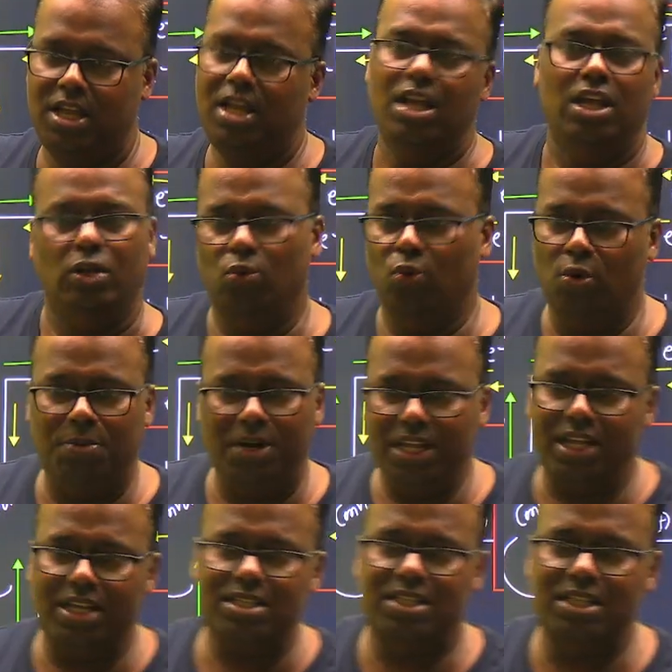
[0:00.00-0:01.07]
Nobody
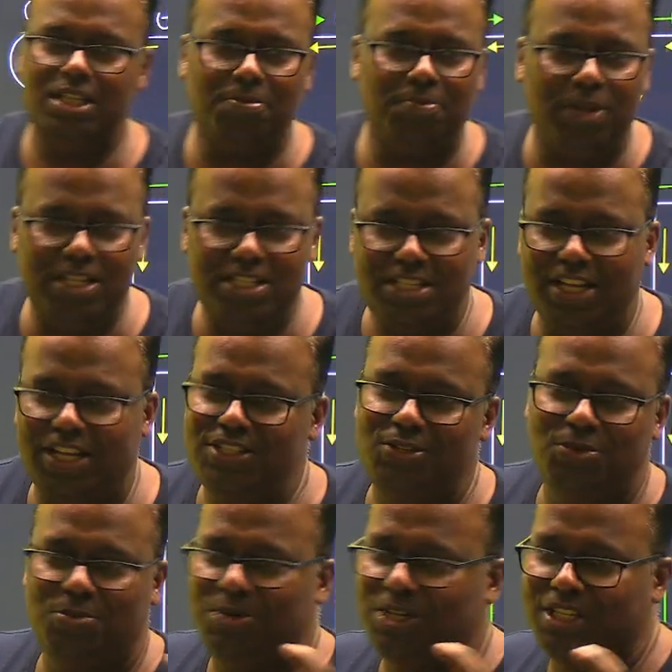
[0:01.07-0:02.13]
has seen a plus charge,
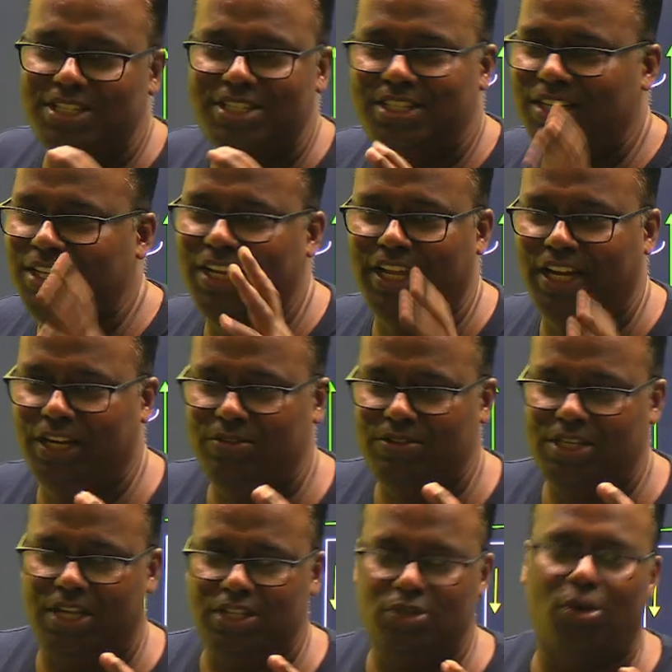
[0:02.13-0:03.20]
nobody has seen a negative
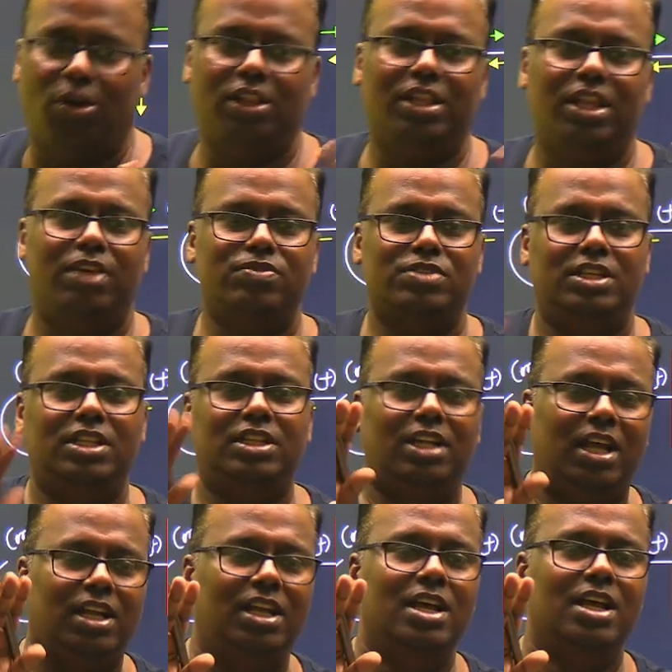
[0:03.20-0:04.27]
charge. All they have seen that
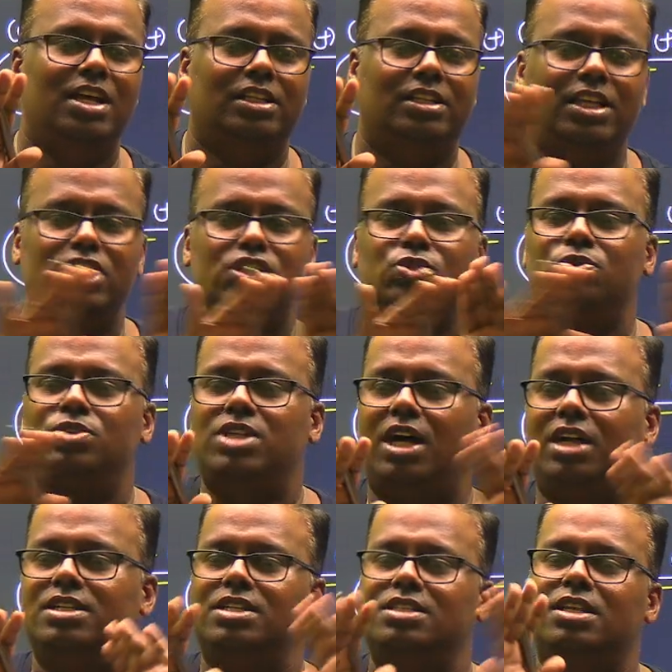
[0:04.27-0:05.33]
these two
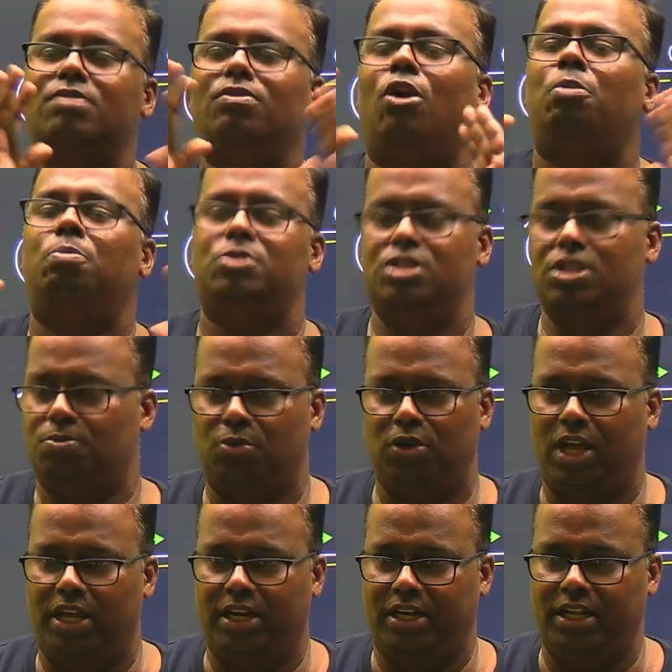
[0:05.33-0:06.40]
charges have opposite
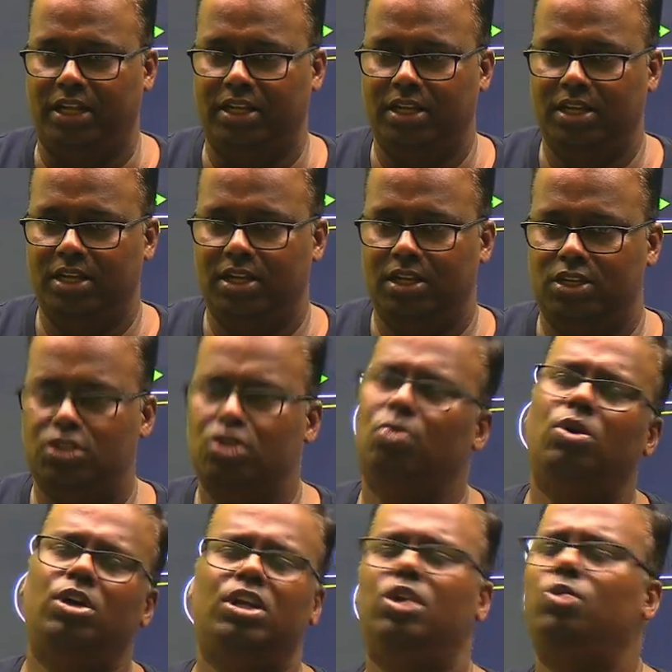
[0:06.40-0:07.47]
polarity. So what
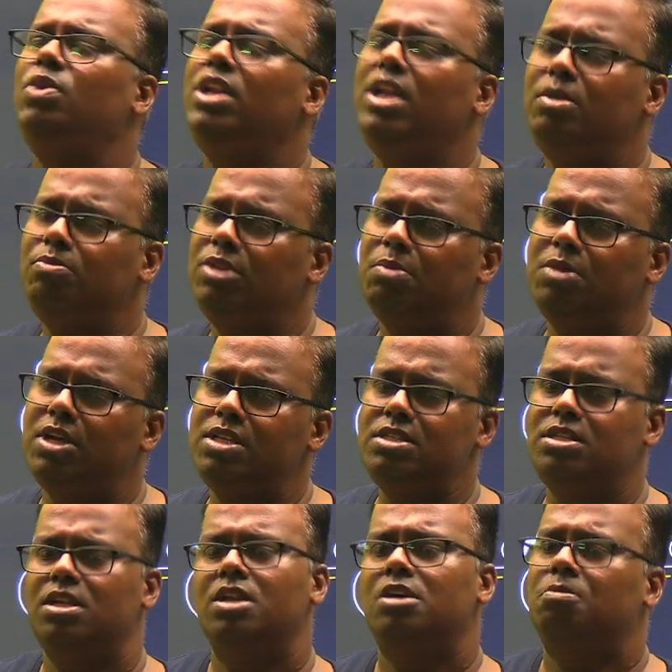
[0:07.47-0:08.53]
did we name them
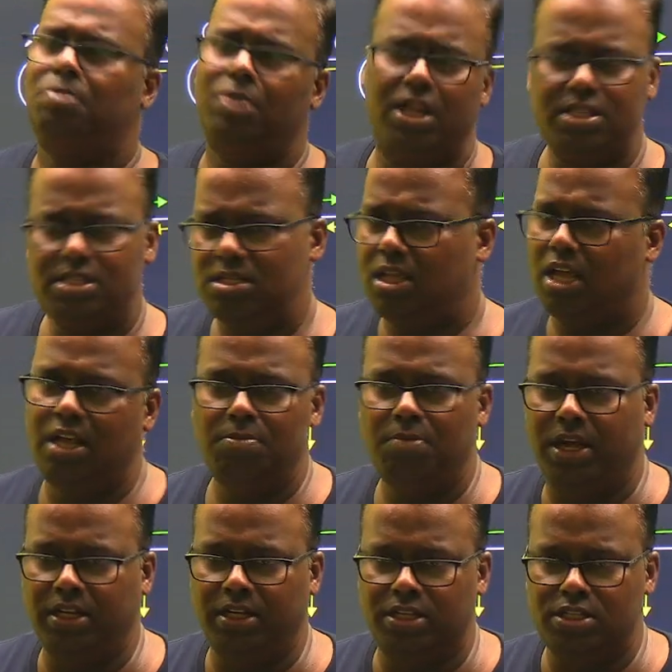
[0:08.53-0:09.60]
as? Plus and
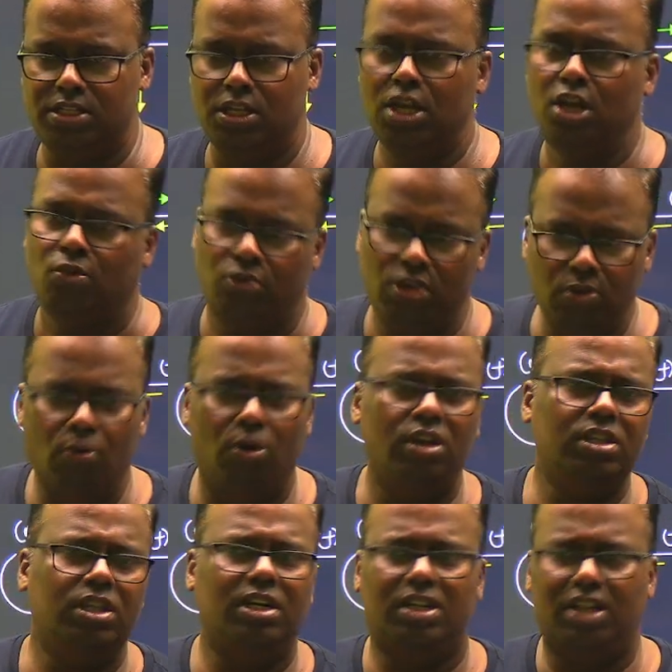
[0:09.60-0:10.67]
minus. We want the
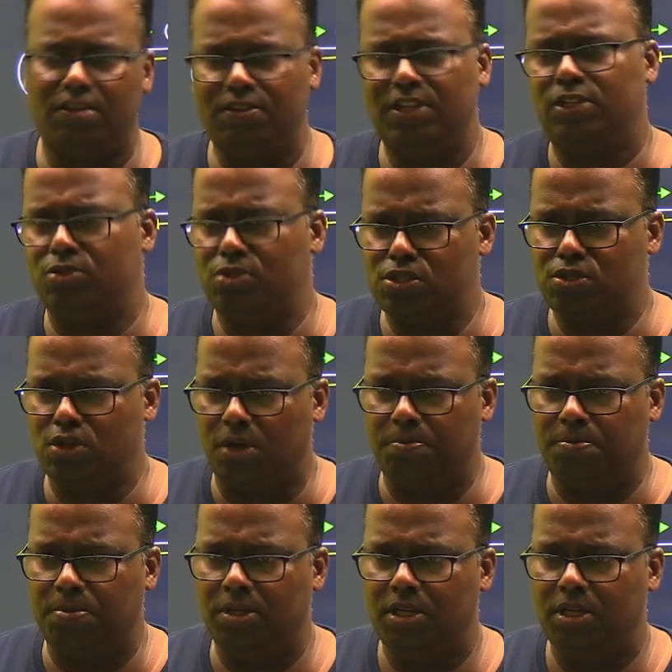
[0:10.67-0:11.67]
traffic to stop.